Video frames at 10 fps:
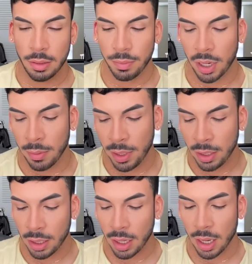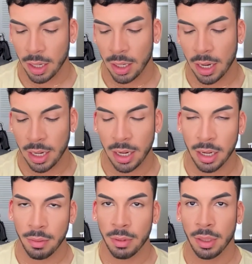pomade, and then I
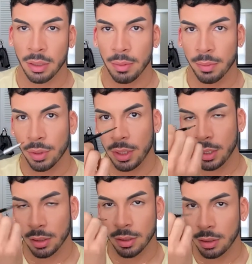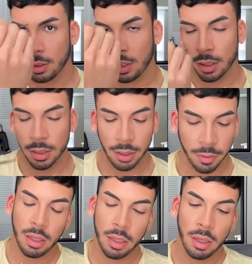add a little bit more detail in the center.
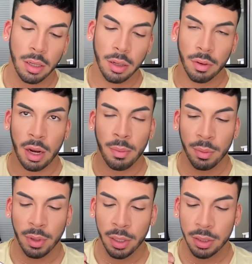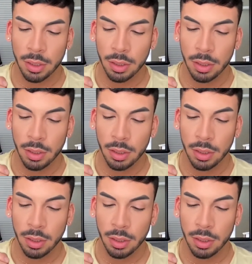Grab your brush,